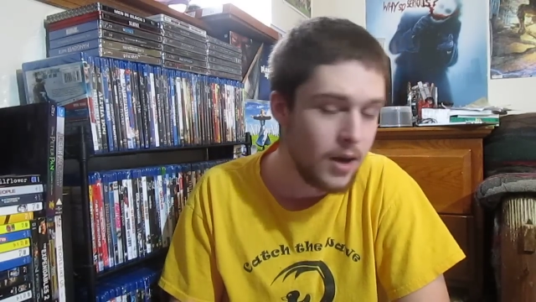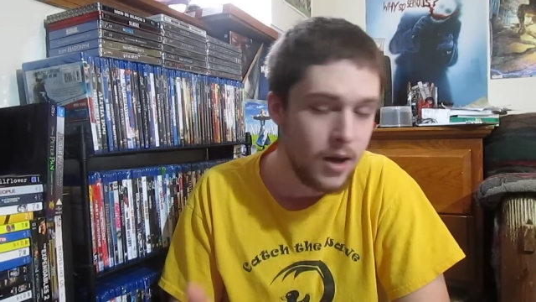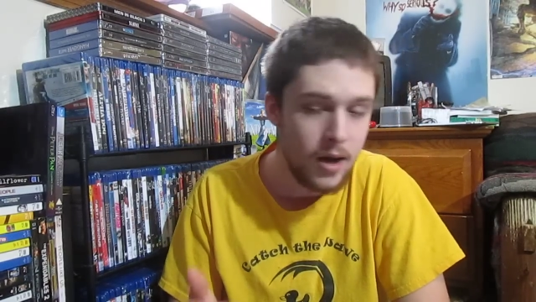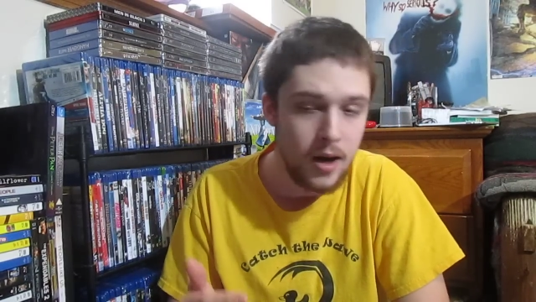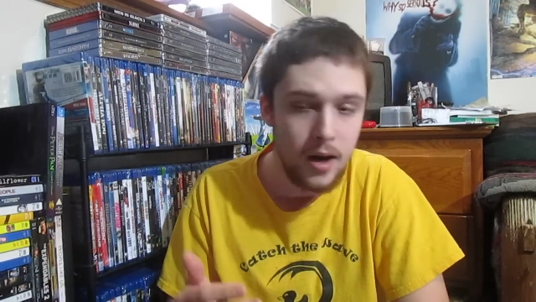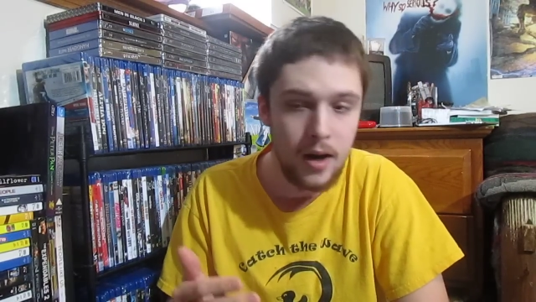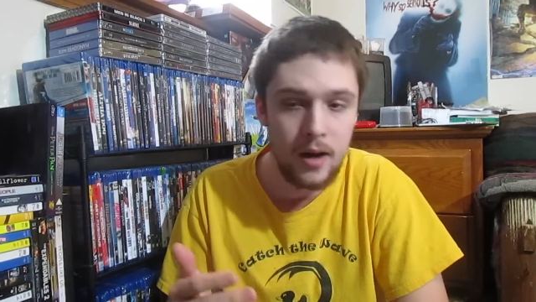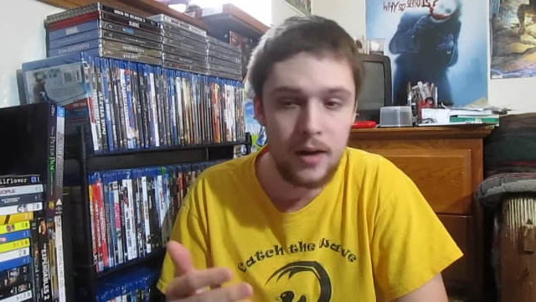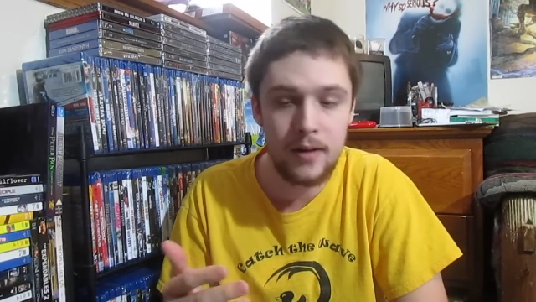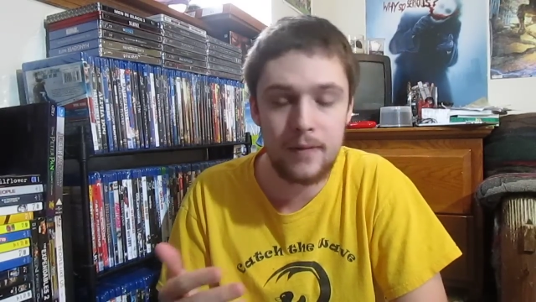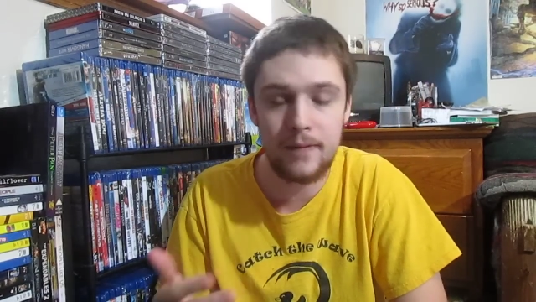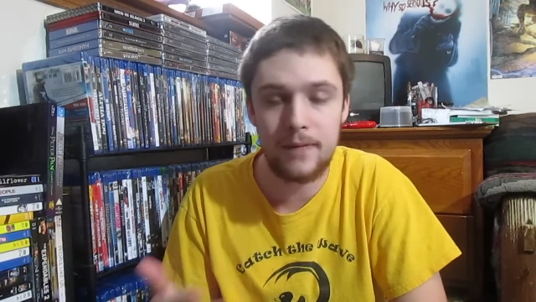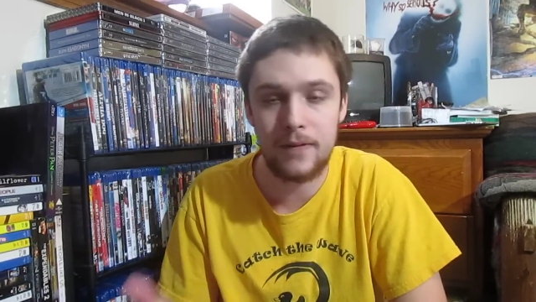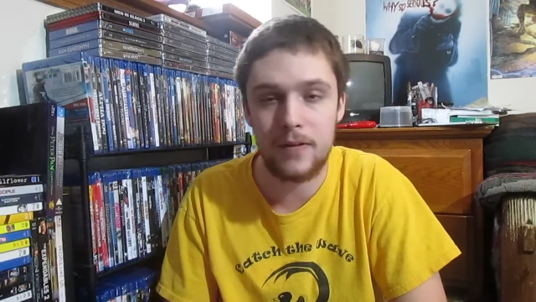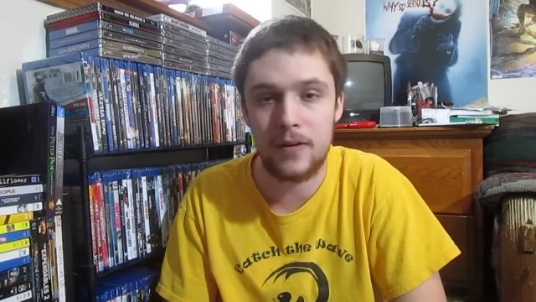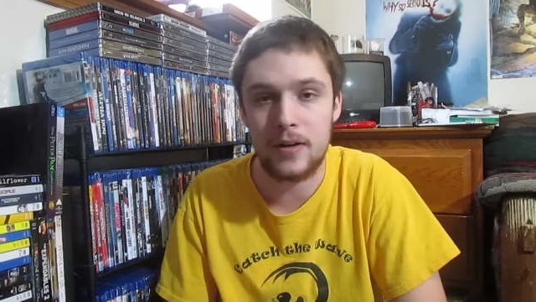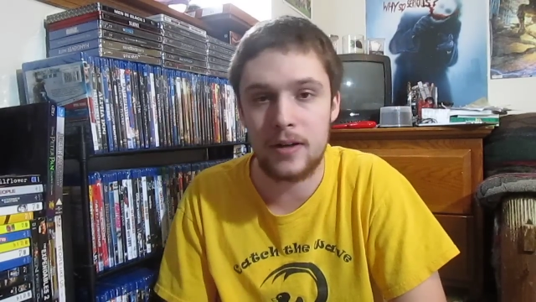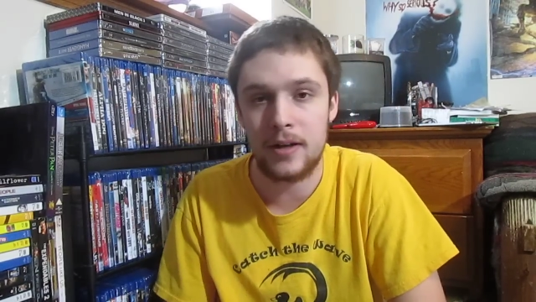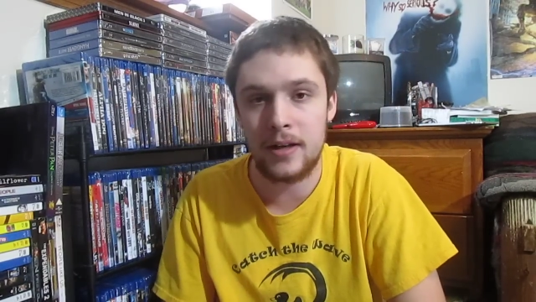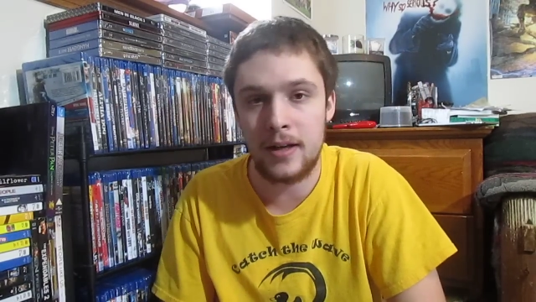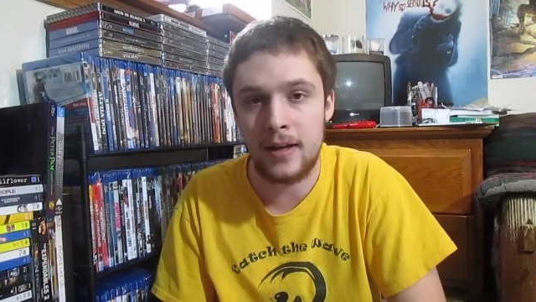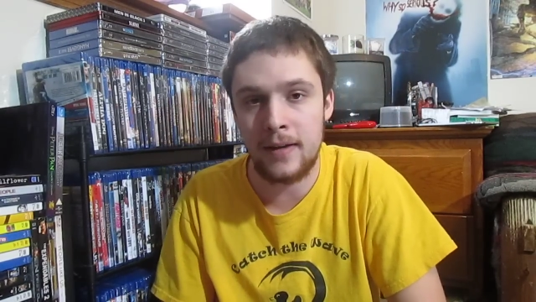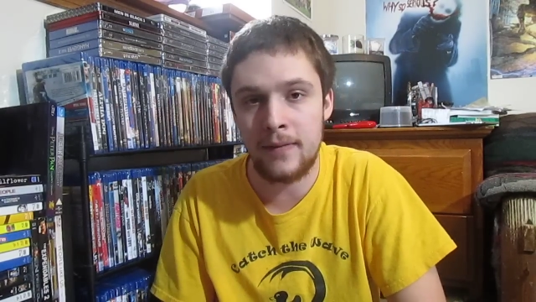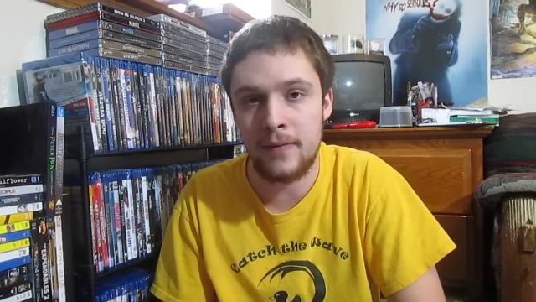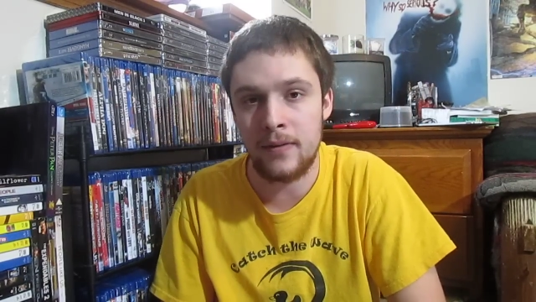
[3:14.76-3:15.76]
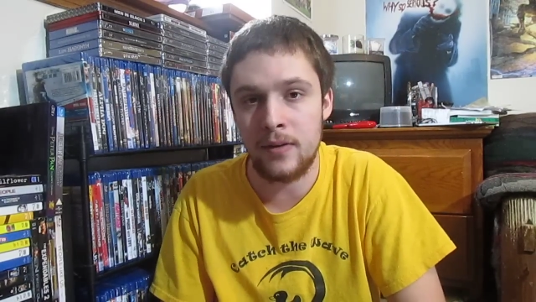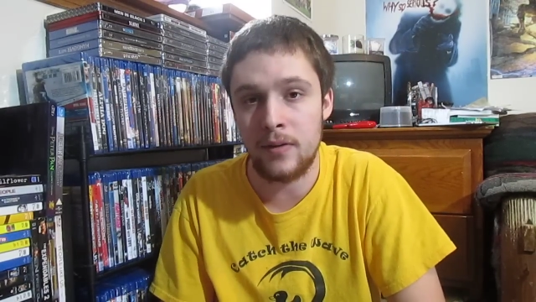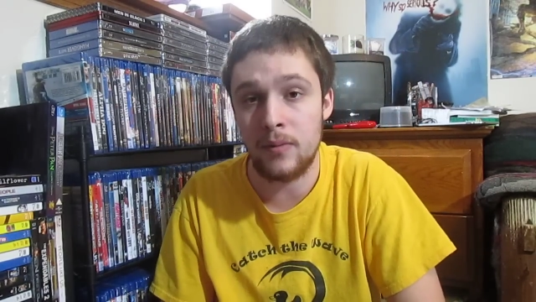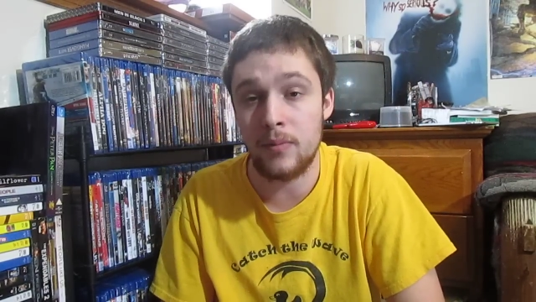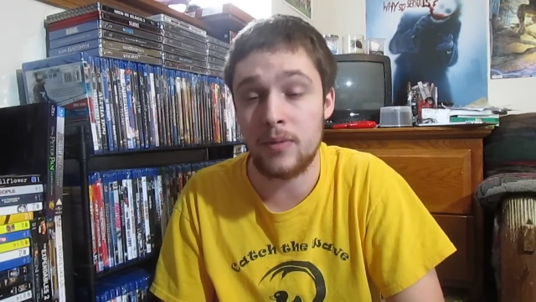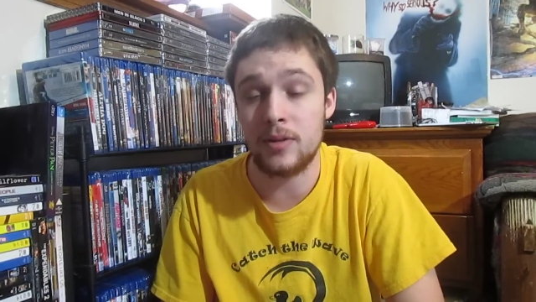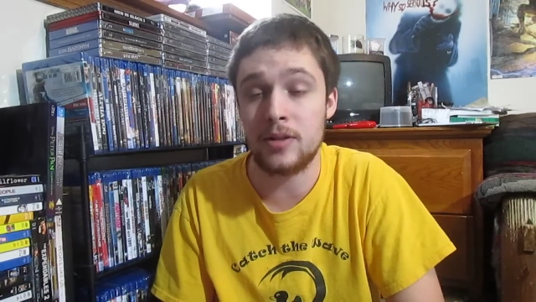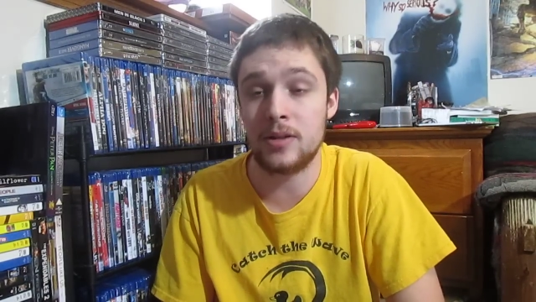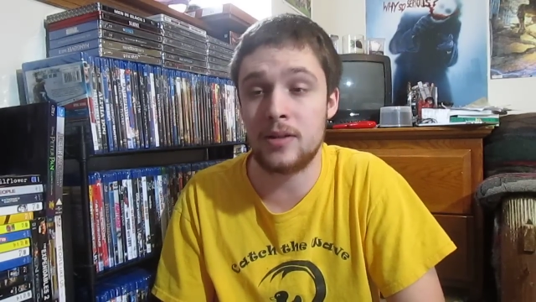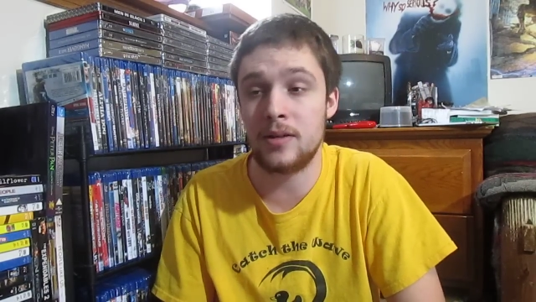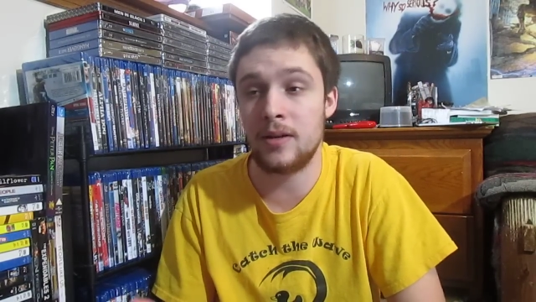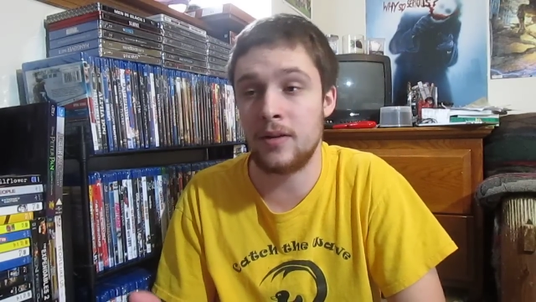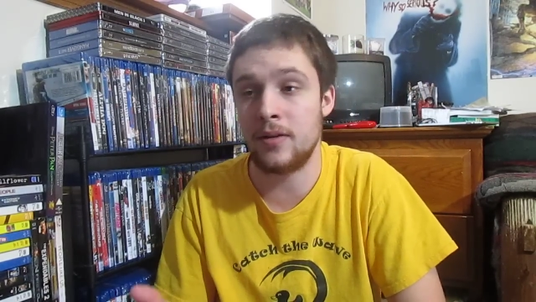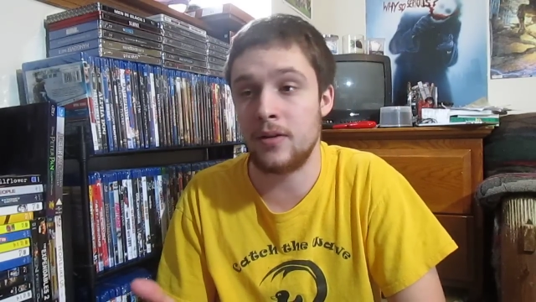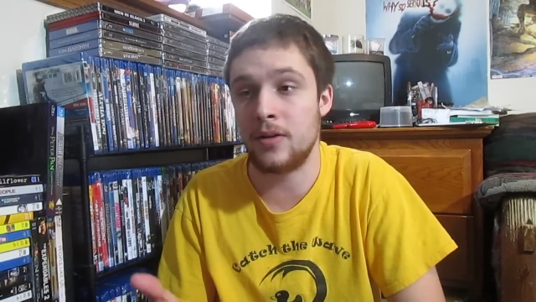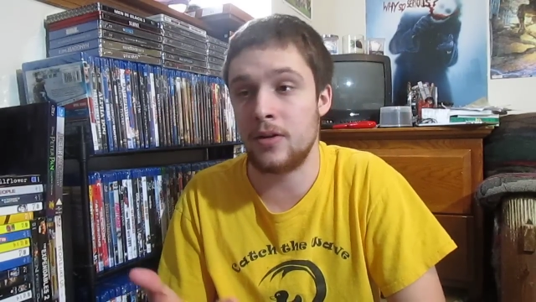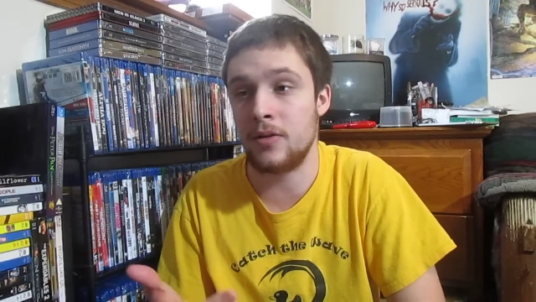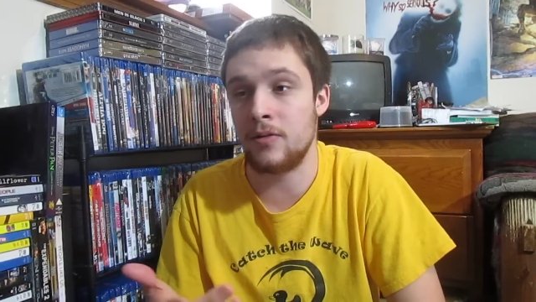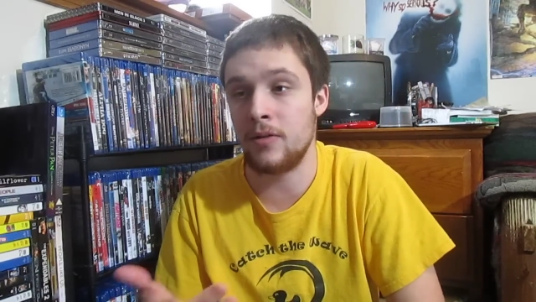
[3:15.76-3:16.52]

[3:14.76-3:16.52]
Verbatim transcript: Unforgiven, which is another